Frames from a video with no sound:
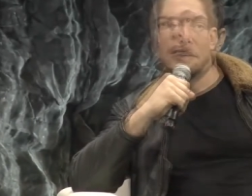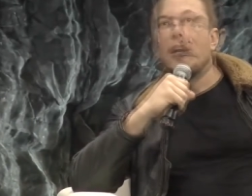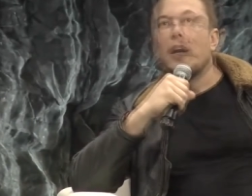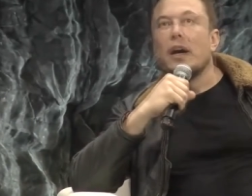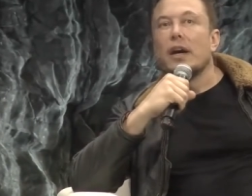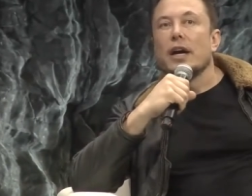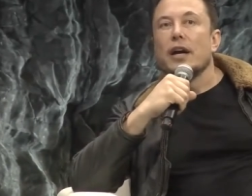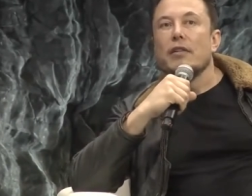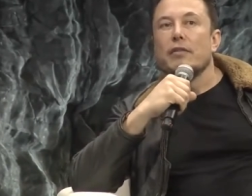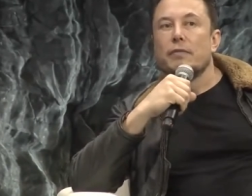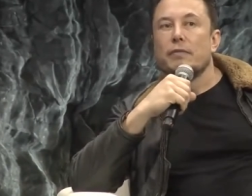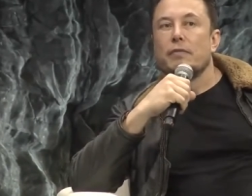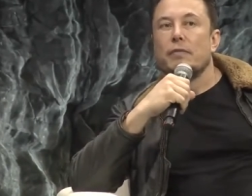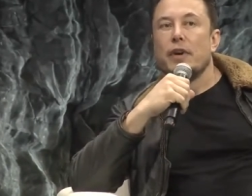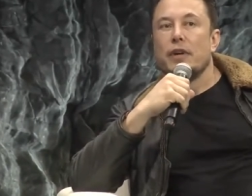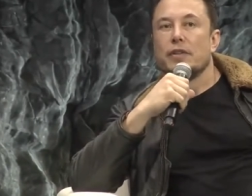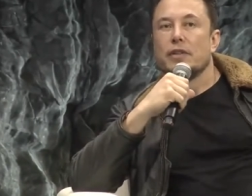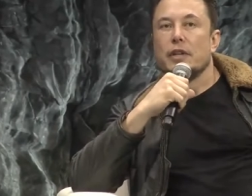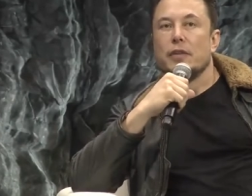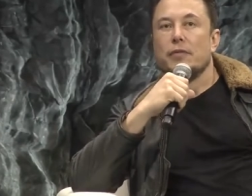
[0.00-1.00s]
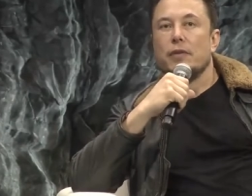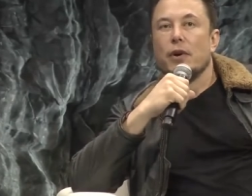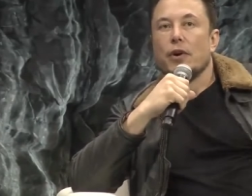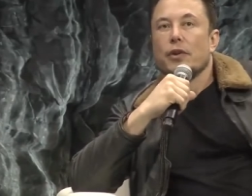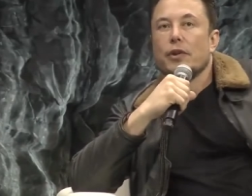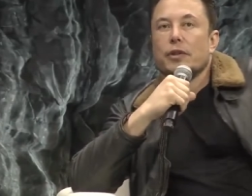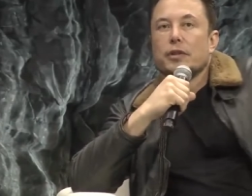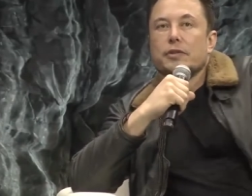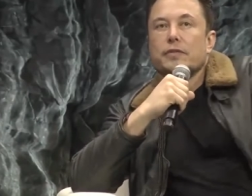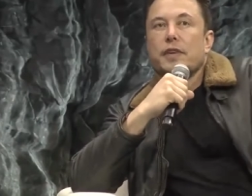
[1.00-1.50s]
I gave basically both
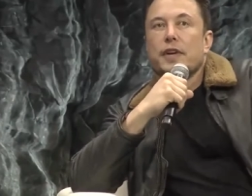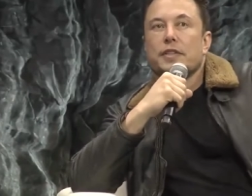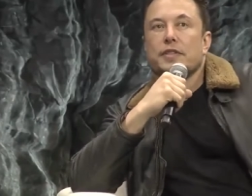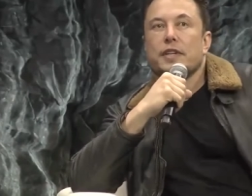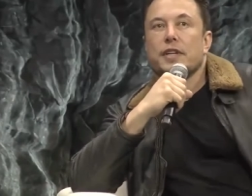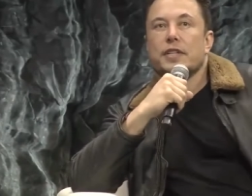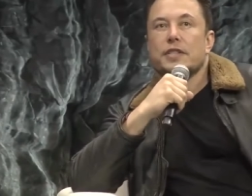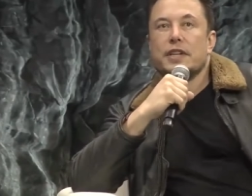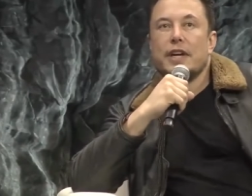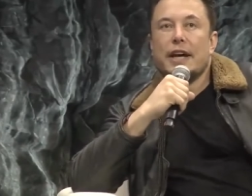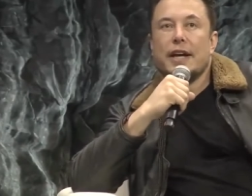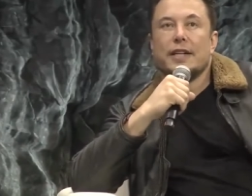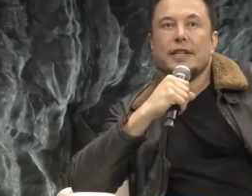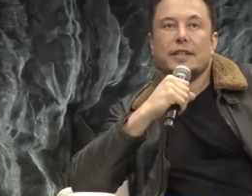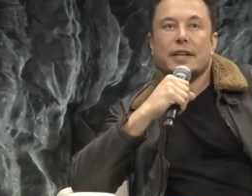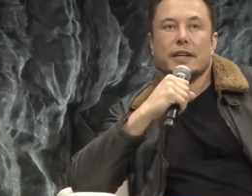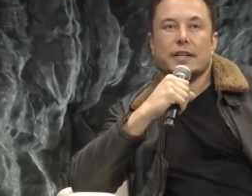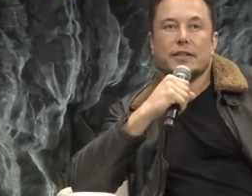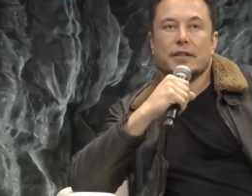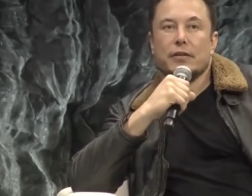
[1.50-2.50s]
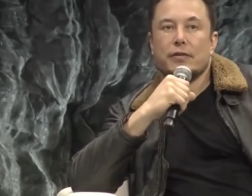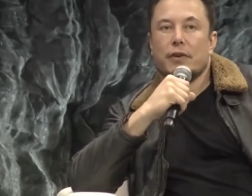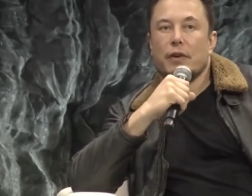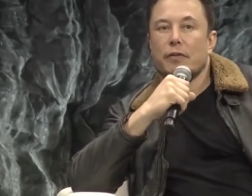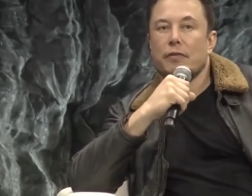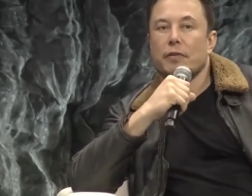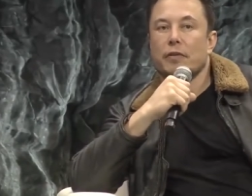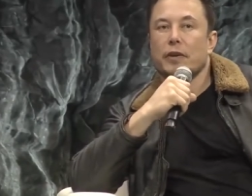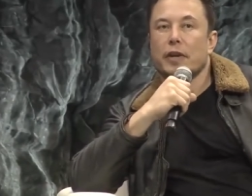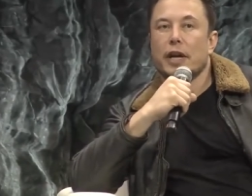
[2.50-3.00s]
SpaceX and Tesla
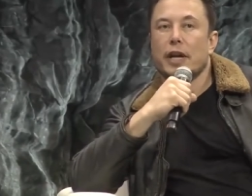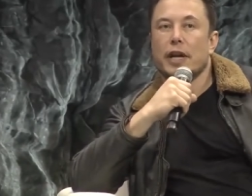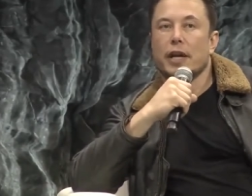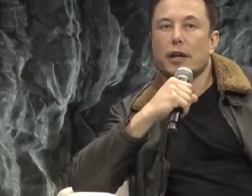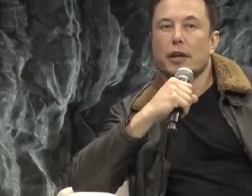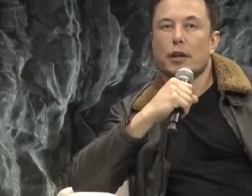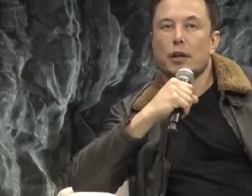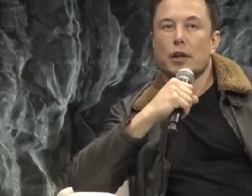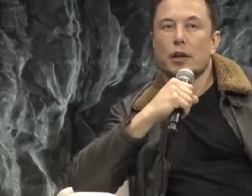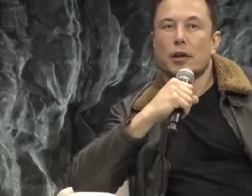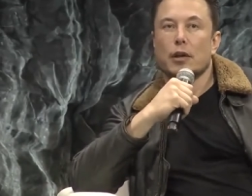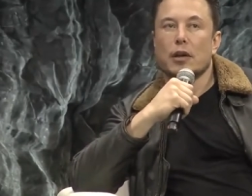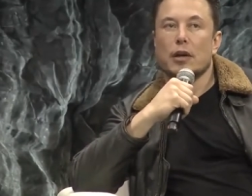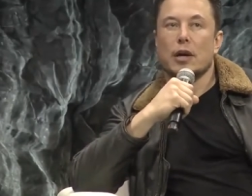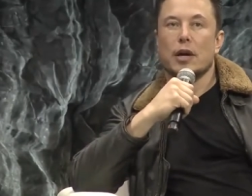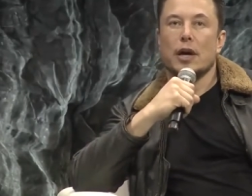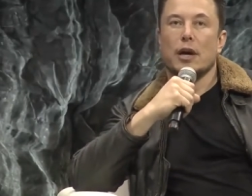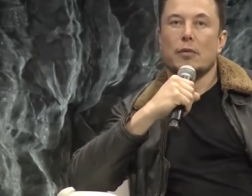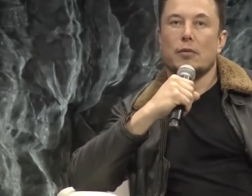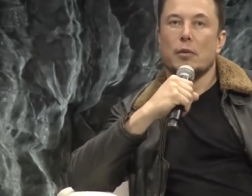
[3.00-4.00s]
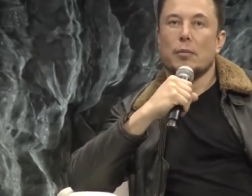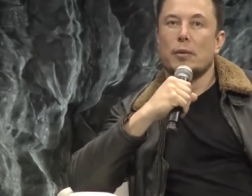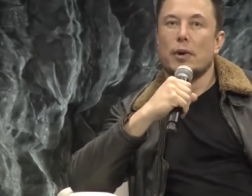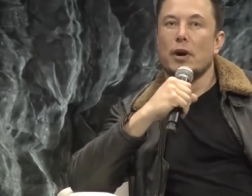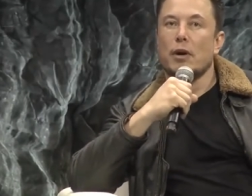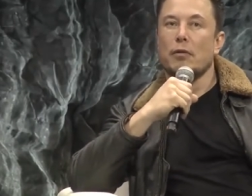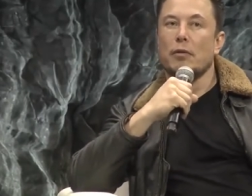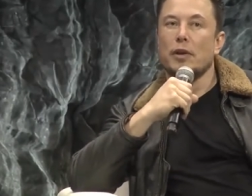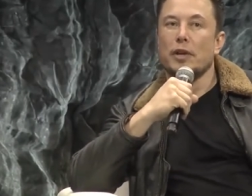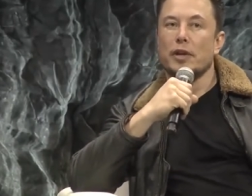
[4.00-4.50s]
from the beginning uh, a
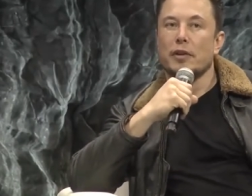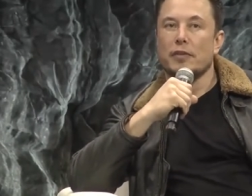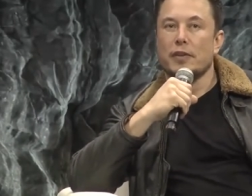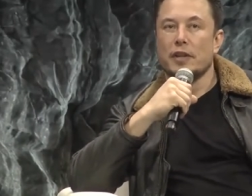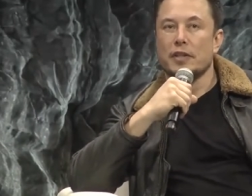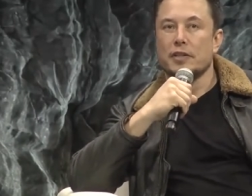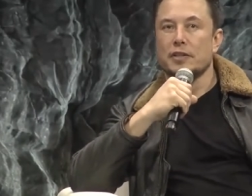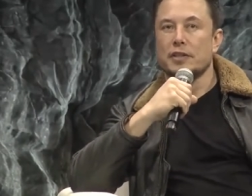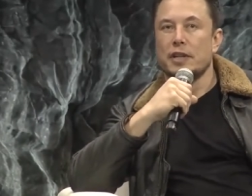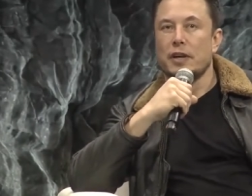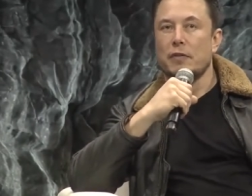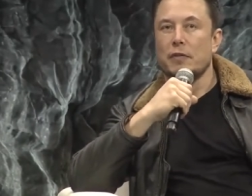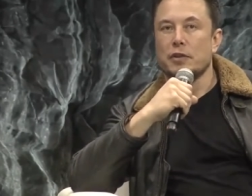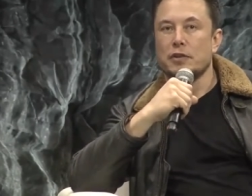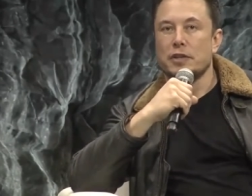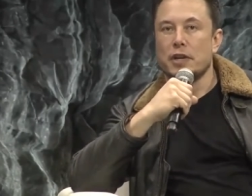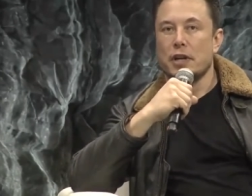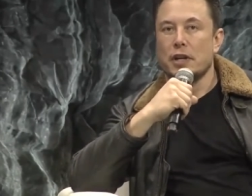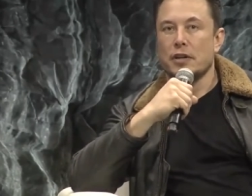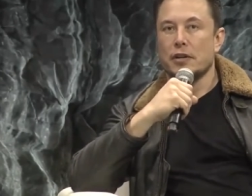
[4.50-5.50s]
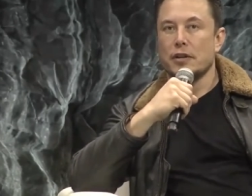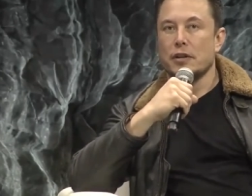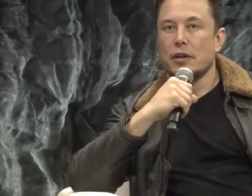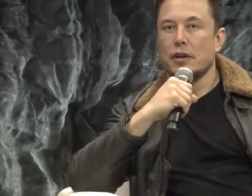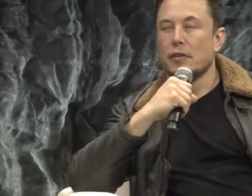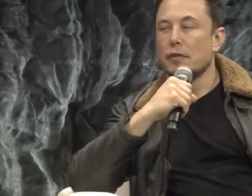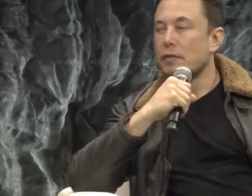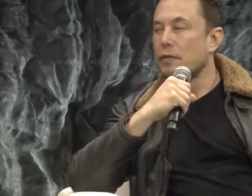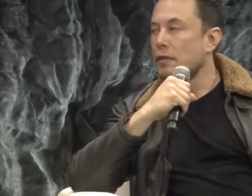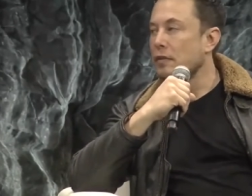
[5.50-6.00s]
probability of less than 10%
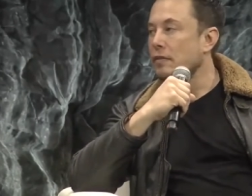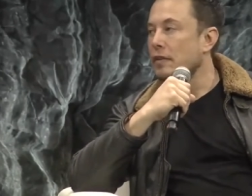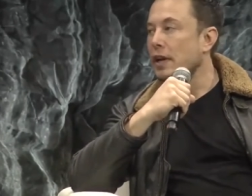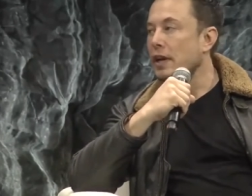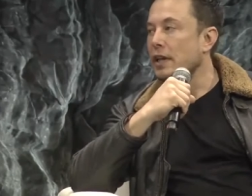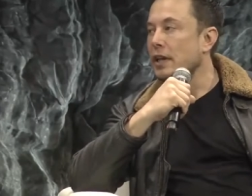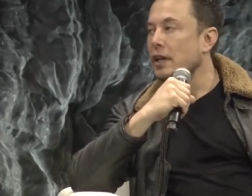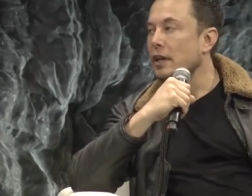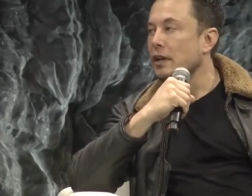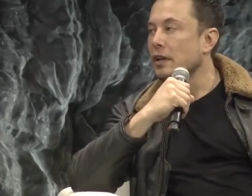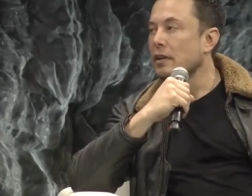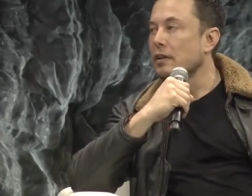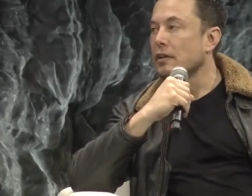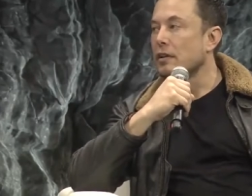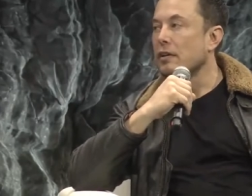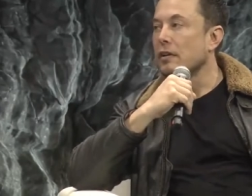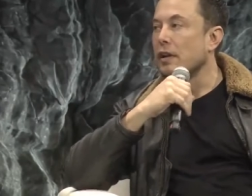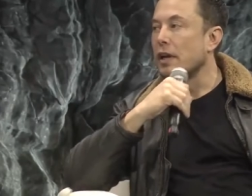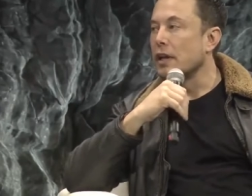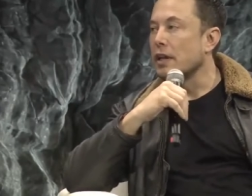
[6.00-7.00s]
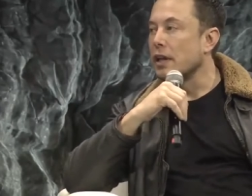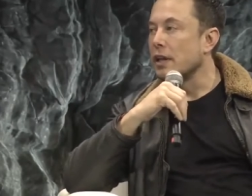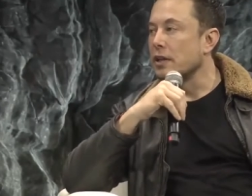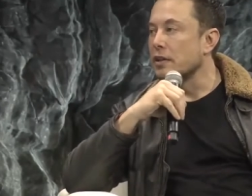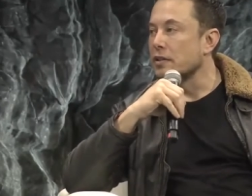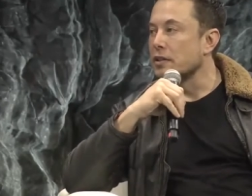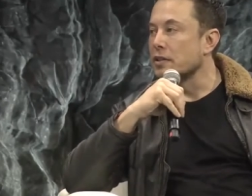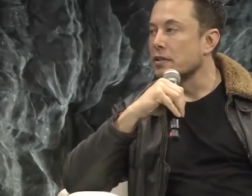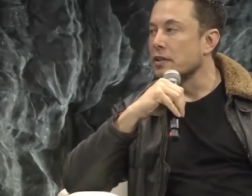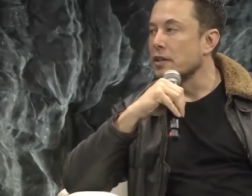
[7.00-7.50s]
of likely, likely to
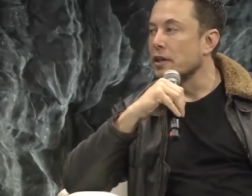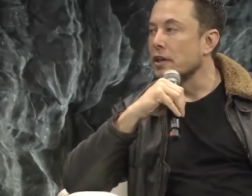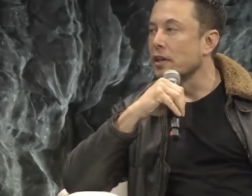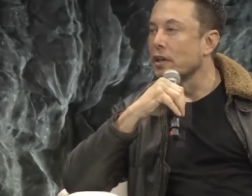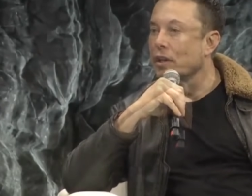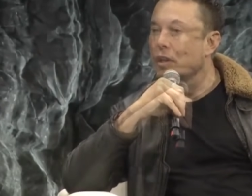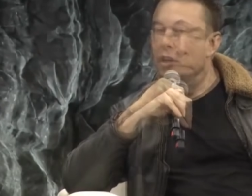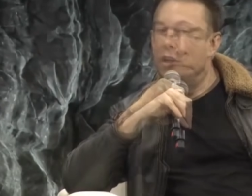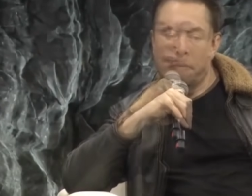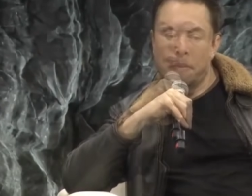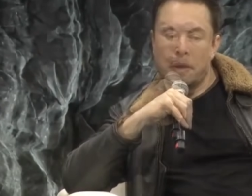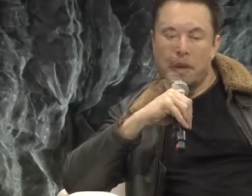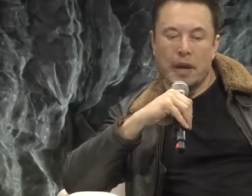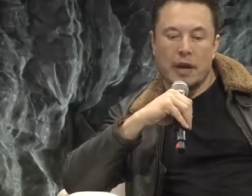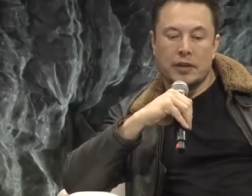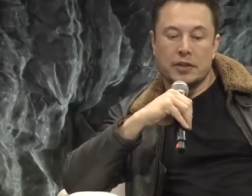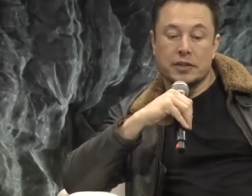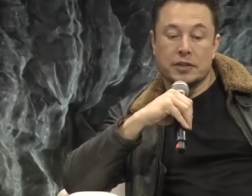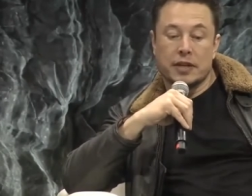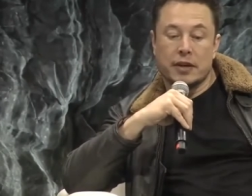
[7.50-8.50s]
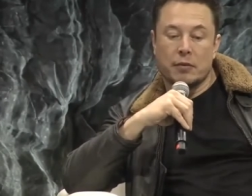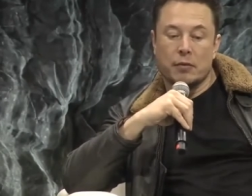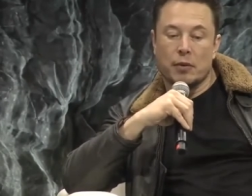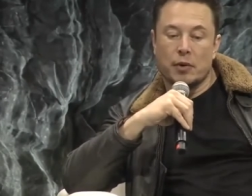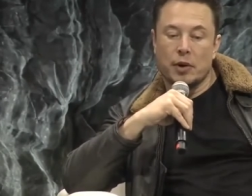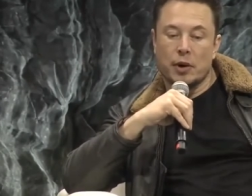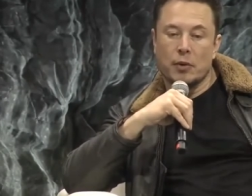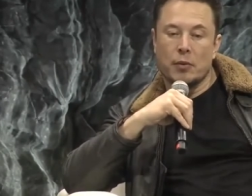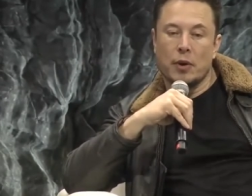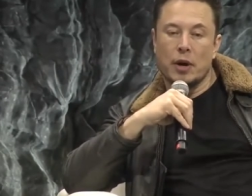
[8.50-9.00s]
succeed. I just kept
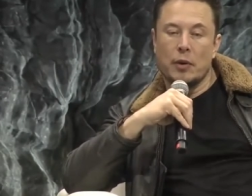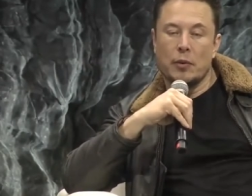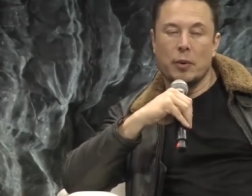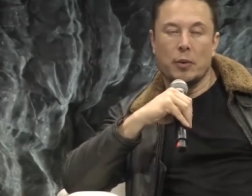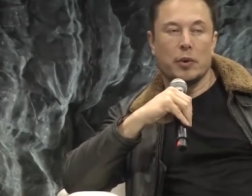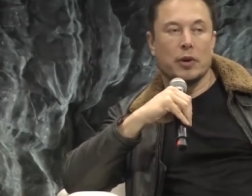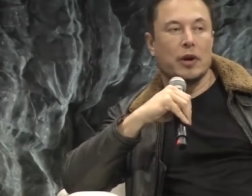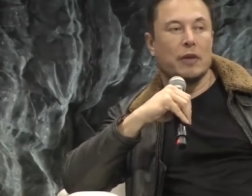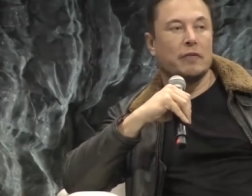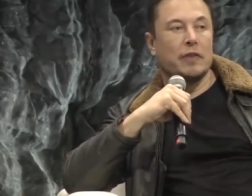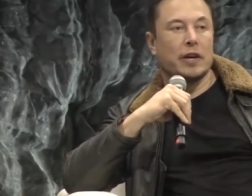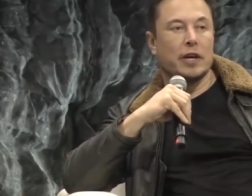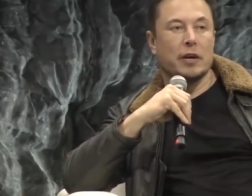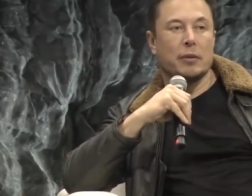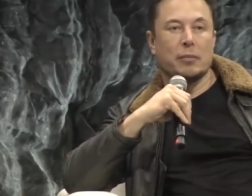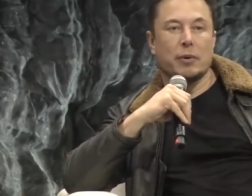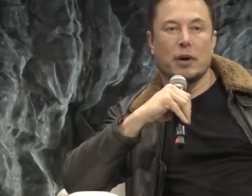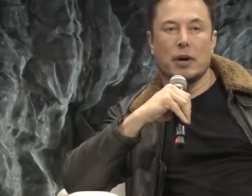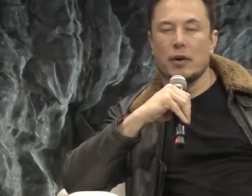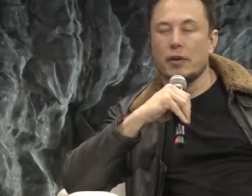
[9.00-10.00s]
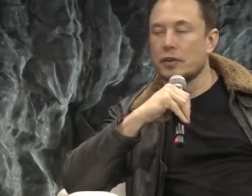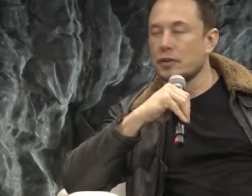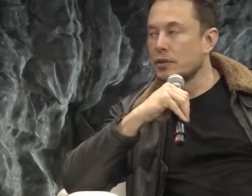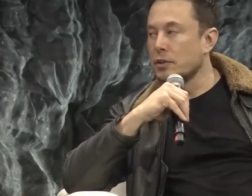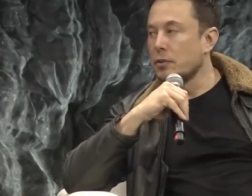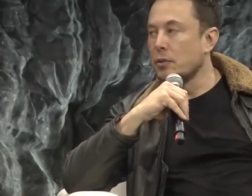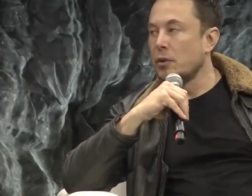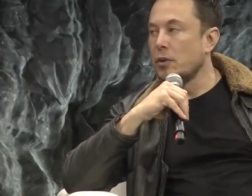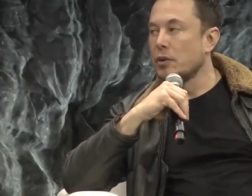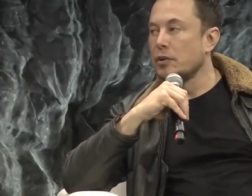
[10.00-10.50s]
wondering why we were not making progress
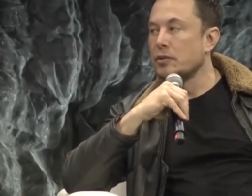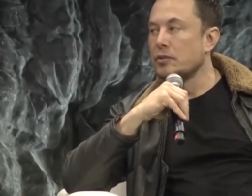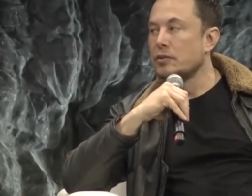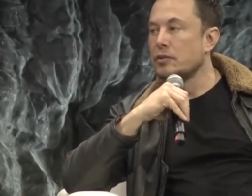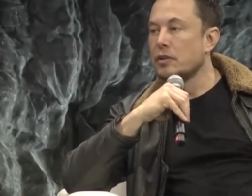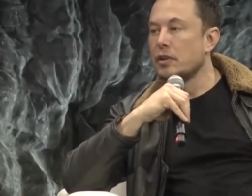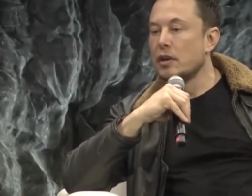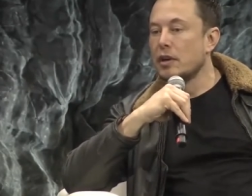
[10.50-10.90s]
towards